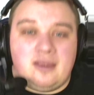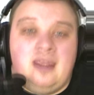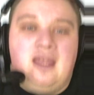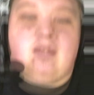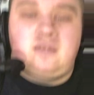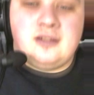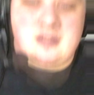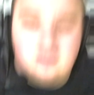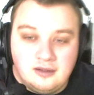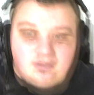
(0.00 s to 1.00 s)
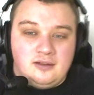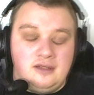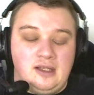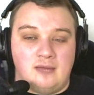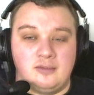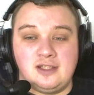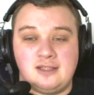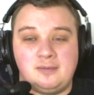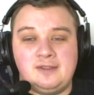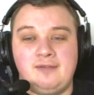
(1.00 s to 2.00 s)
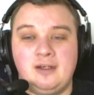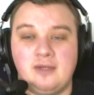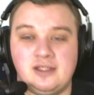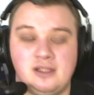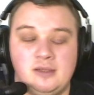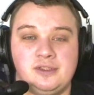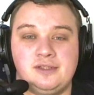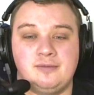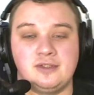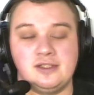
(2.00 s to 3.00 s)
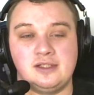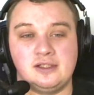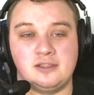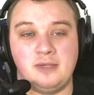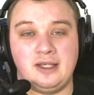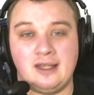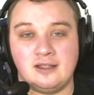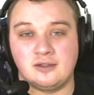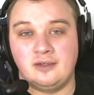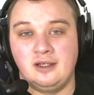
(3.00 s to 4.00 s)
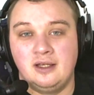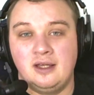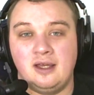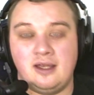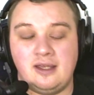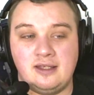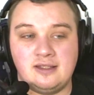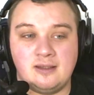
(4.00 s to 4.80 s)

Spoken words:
and yeah, this is specifically with the Star Wars stuff because it's such a big category, is